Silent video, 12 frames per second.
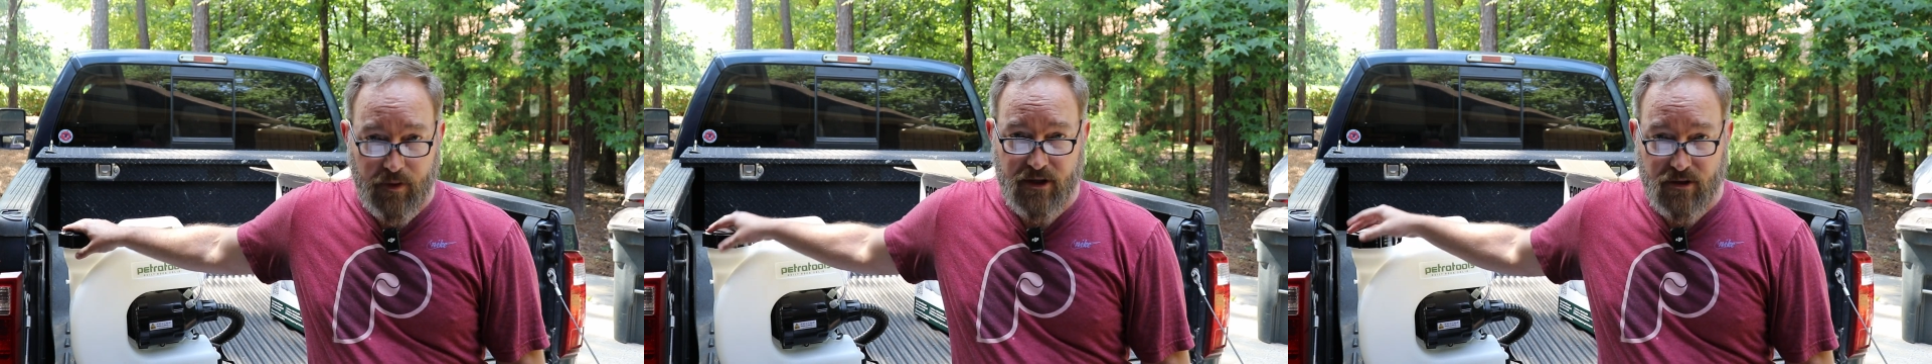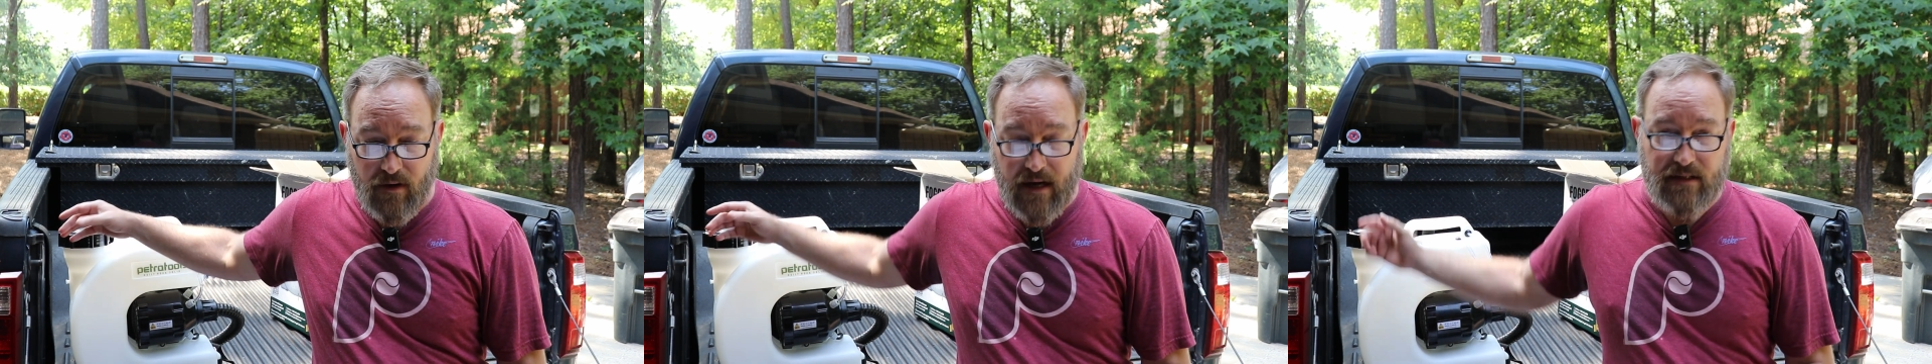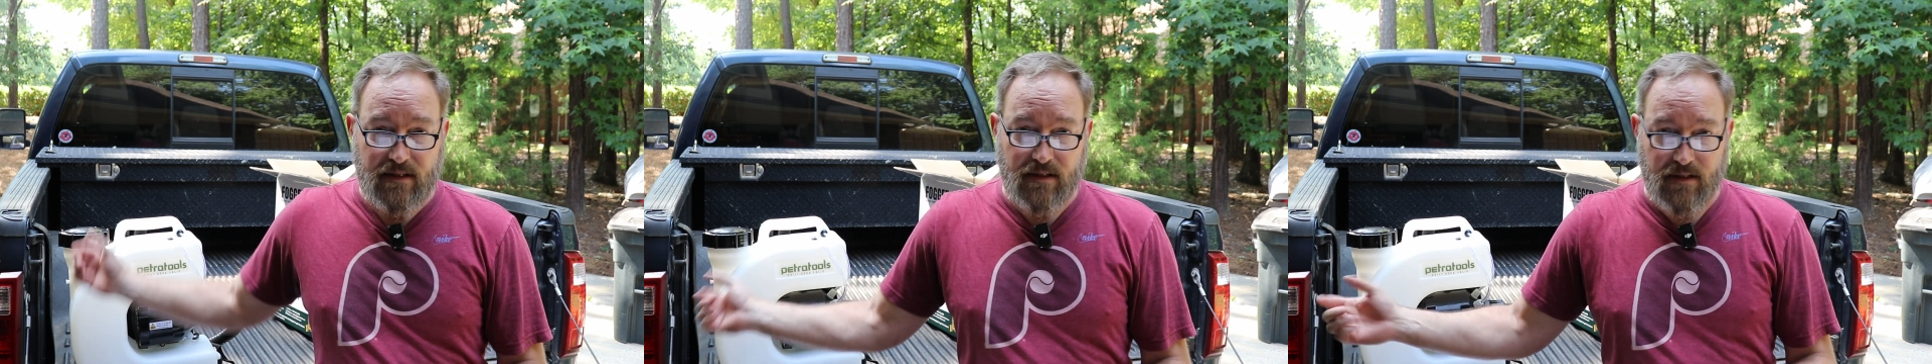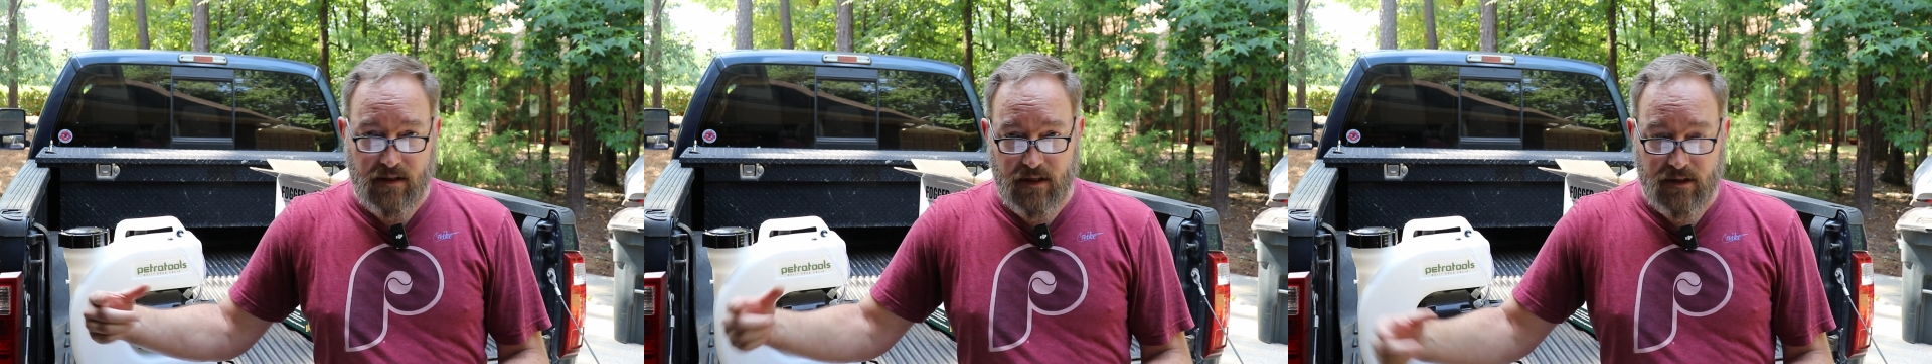
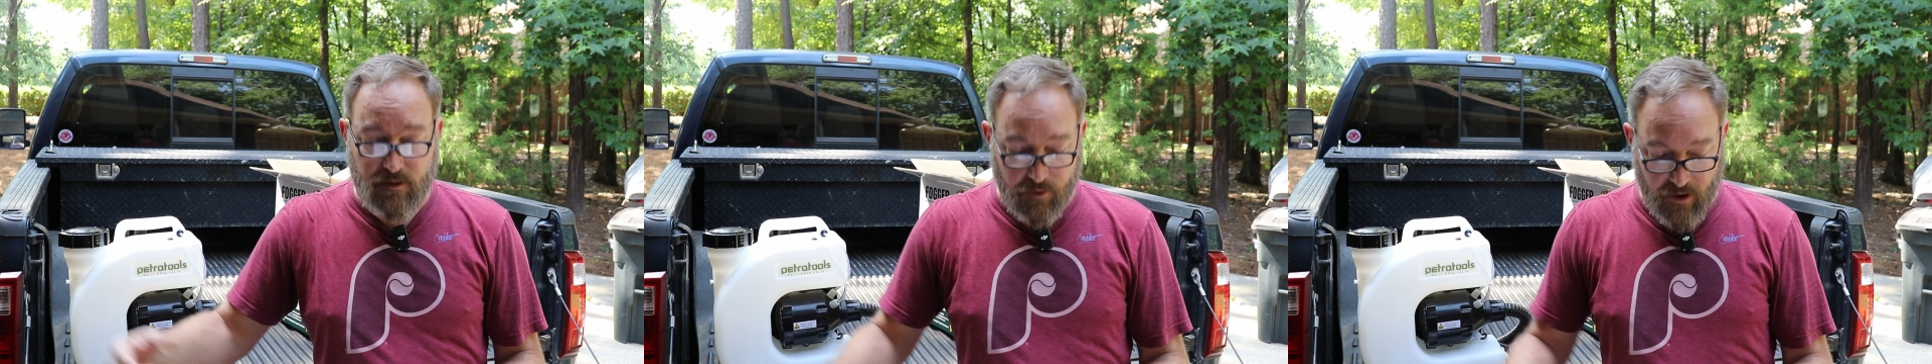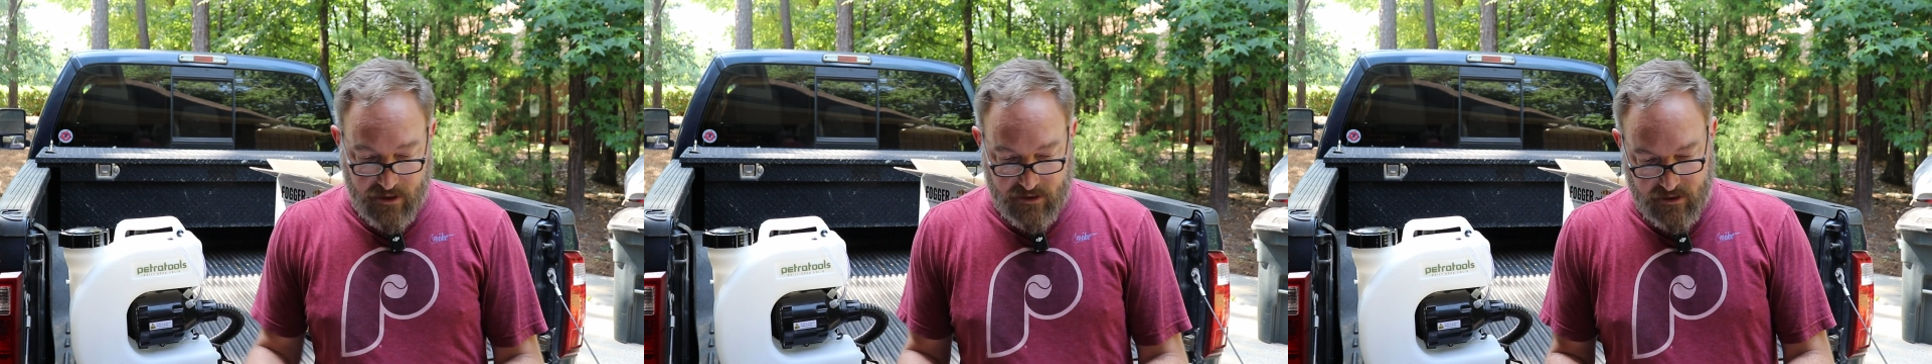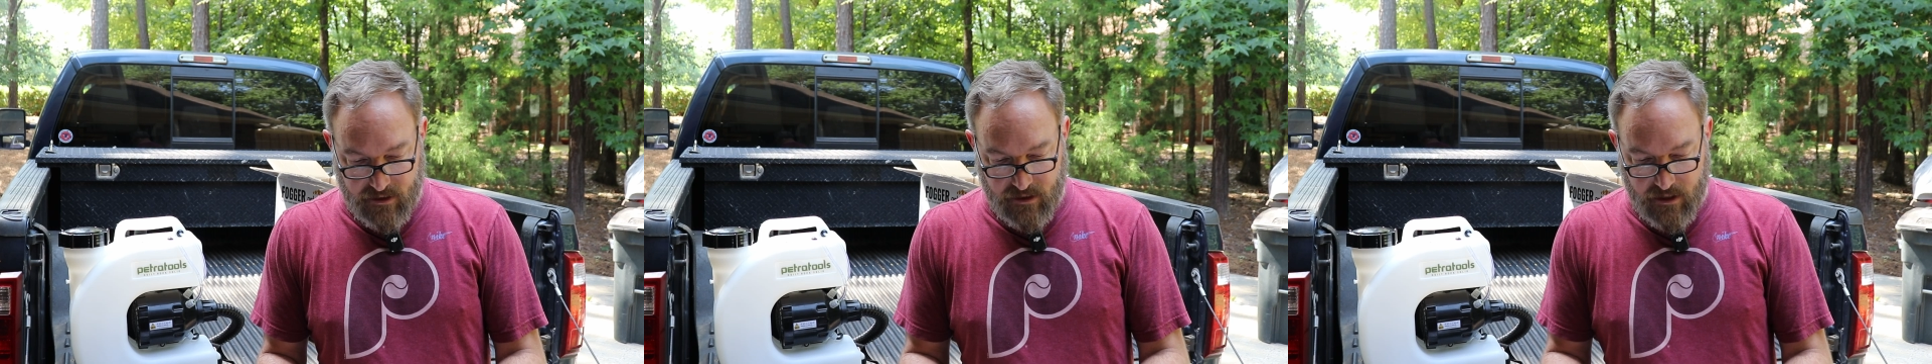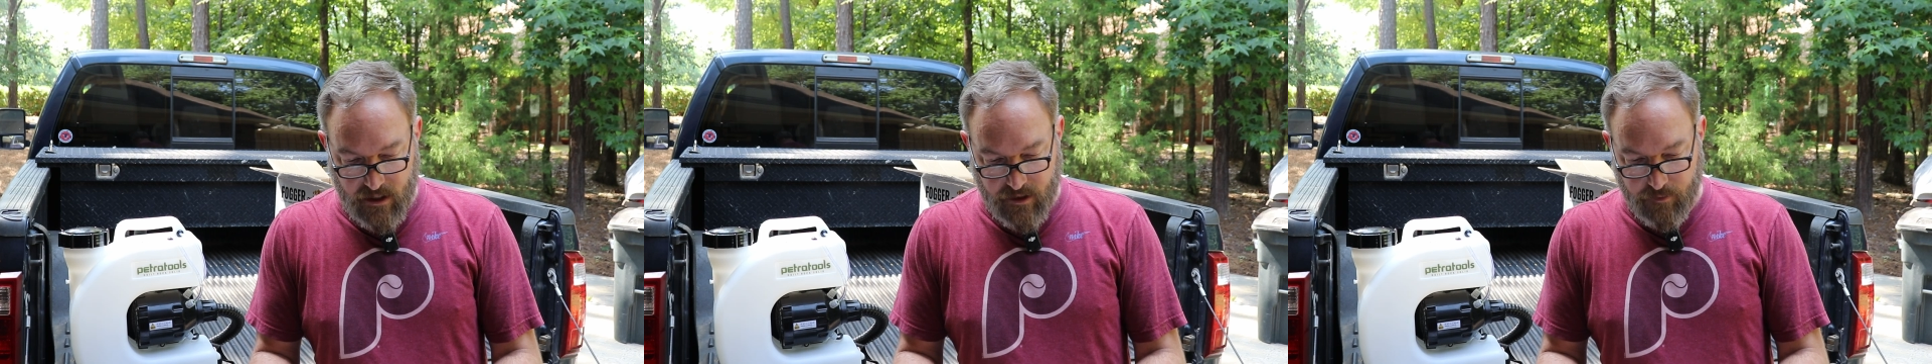pressurizes and sprays
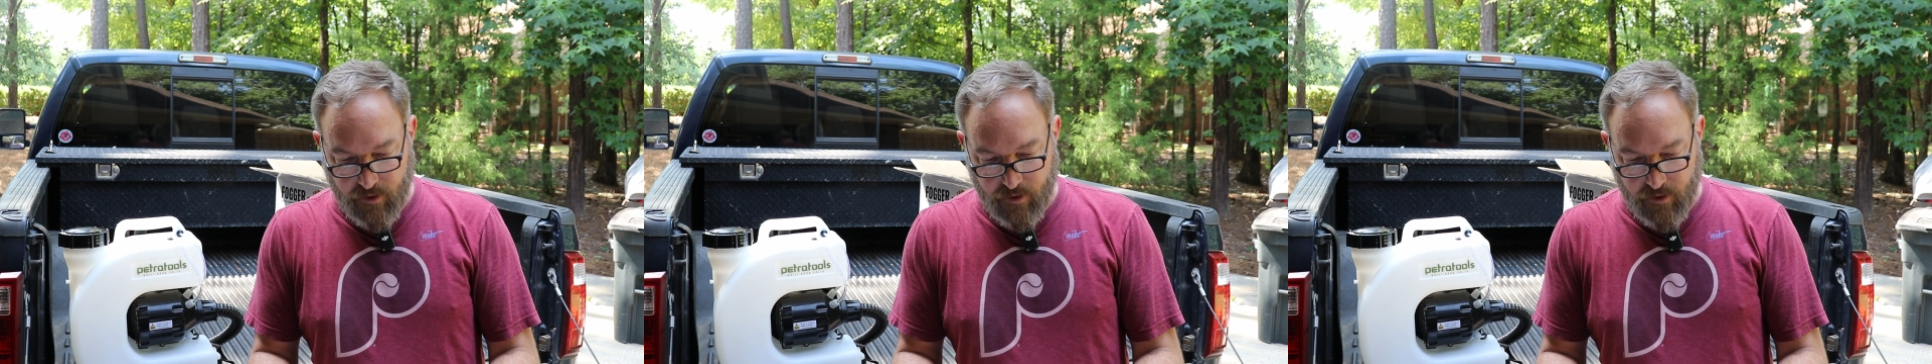the